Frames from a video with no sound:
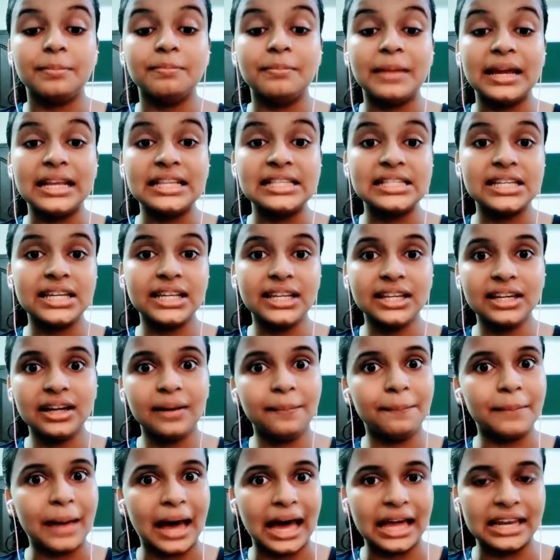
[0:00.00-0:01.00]
Maintaining
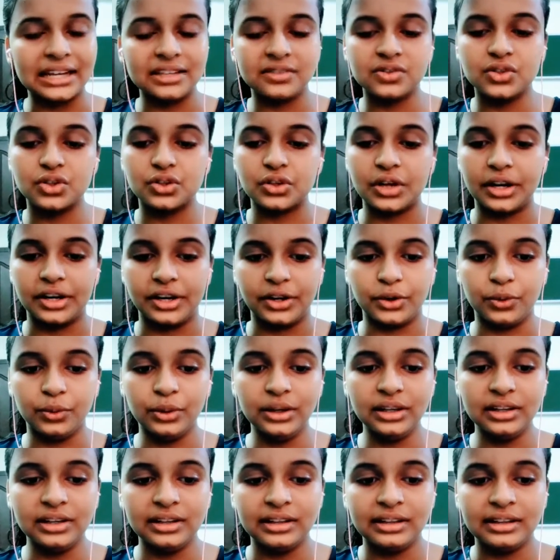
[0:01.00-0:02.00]
a balanced
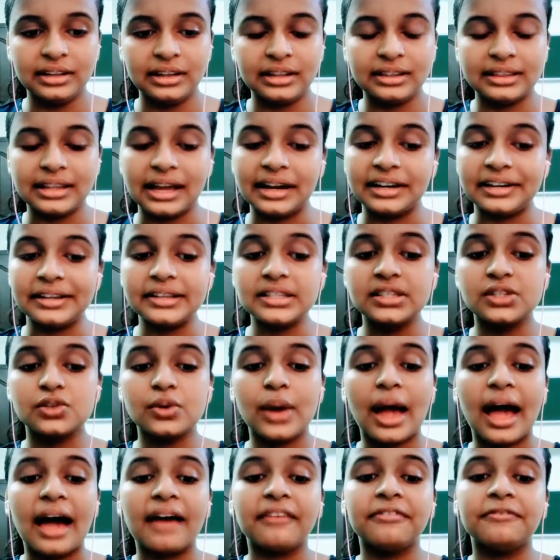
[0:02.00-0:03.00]
schedule, that is
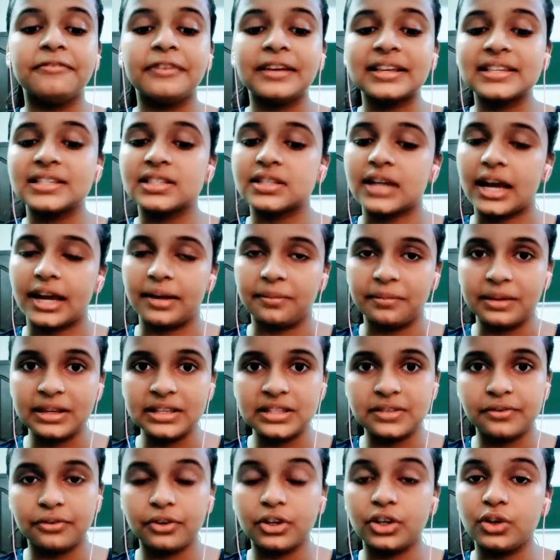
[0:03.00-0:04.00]
to have fixed
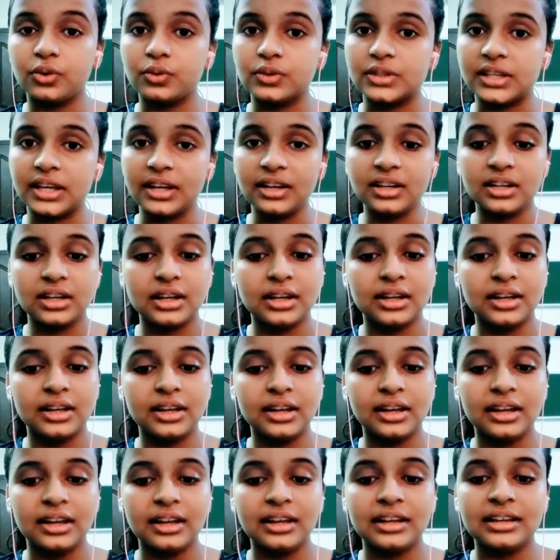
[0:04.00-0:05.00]
timings for using
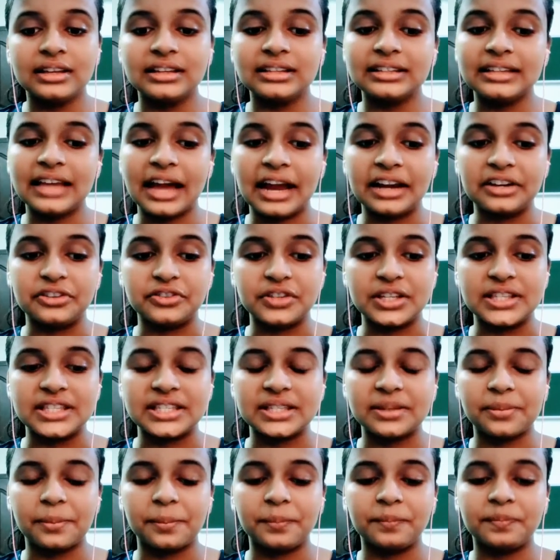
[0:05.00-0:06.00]

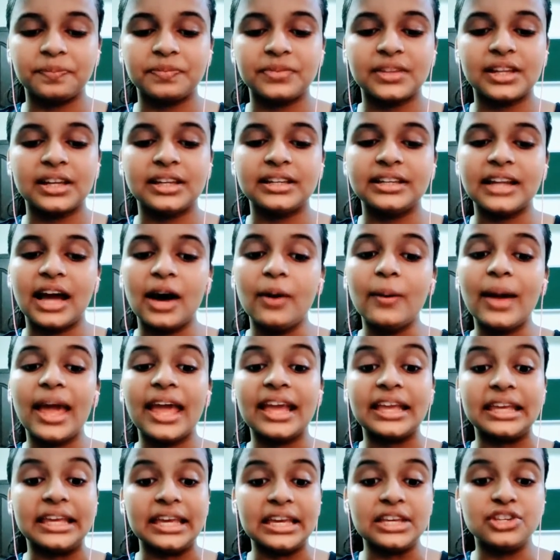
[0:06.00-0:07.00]
gadgets. Now,
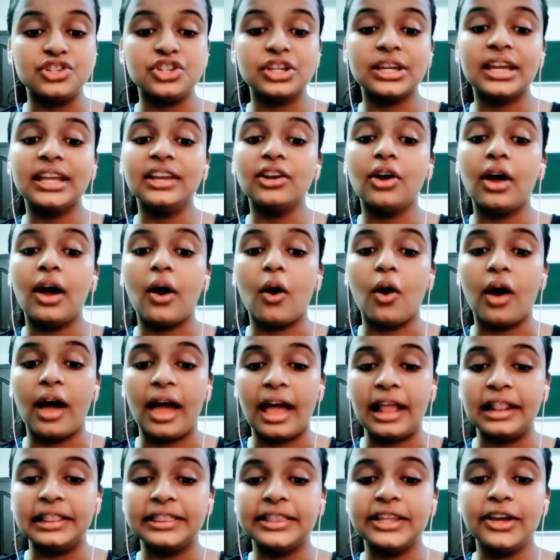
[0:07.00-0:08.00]
engaging in
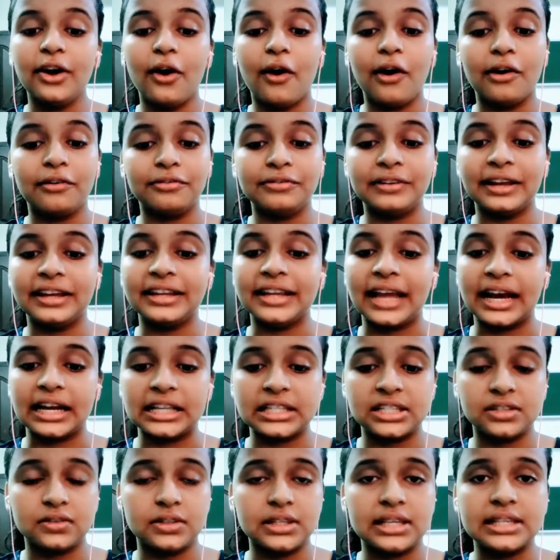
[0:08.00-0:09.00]
healthy offline
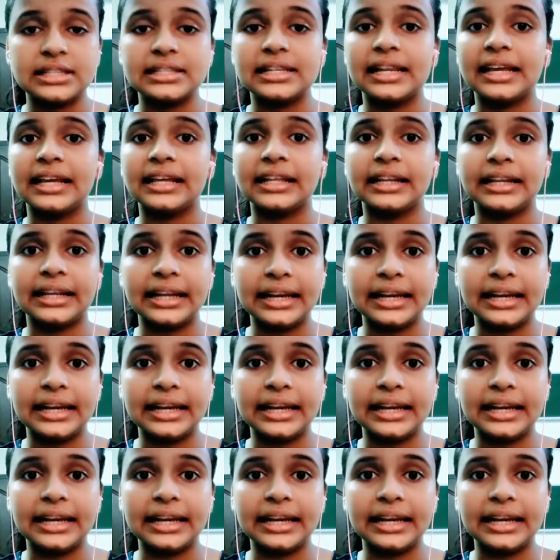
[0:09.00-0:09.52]
activities like